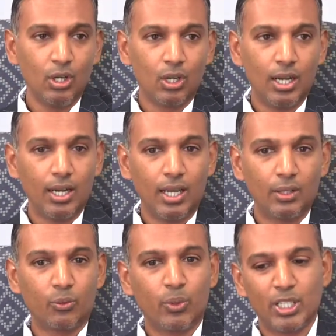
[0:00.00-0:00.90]
uh,
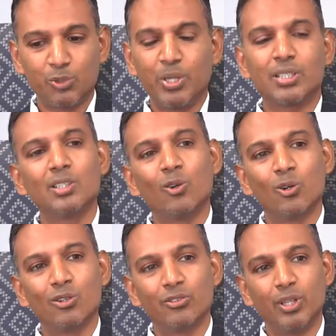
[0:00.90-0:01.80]
and we're expecting
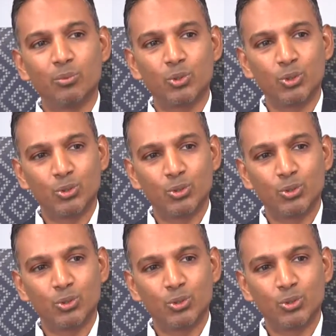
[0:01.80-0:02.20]
all of them to,